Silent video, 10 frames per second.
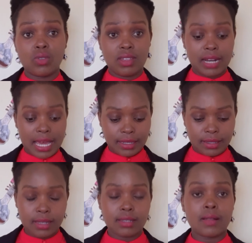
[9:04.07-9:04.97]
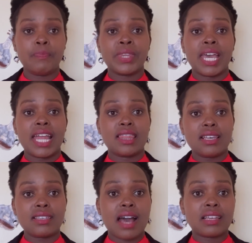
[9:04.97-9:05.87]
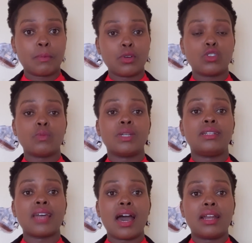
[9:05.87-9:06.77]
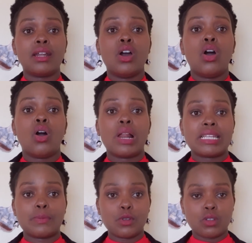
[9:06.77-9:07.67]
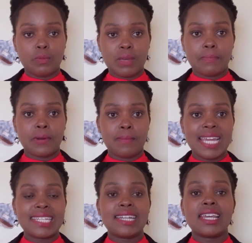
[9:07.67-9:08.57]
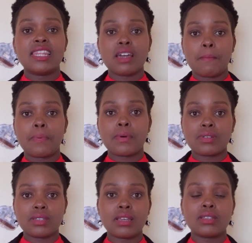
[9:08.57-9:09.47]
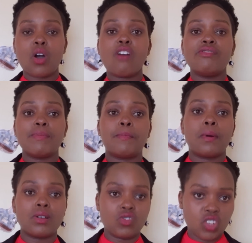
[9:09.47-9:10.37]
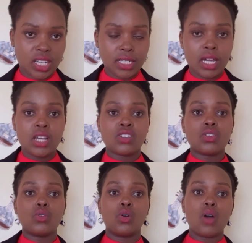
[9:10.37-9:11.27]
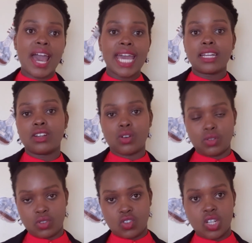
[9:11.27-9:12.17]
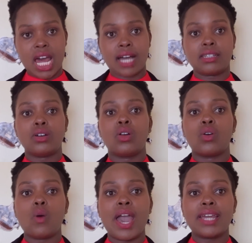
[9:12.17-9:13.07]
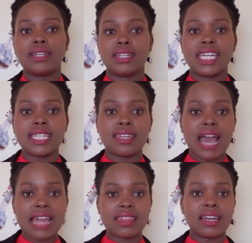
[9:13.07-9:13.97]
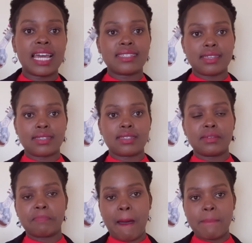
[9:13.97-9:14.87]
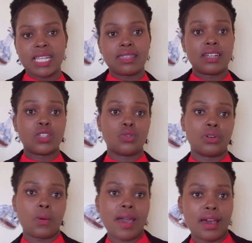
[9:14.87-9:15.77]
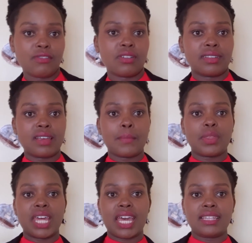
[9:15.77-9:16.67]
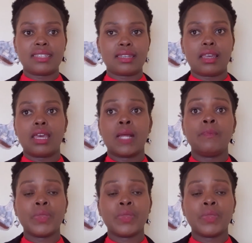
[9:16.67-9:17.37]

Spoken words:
the license. And these are supposed to be done, or are supposed to be implemented in the process of the project. So you go ahead and construct, or go ahead and get the other licenses and permits that you required, for example, the NCA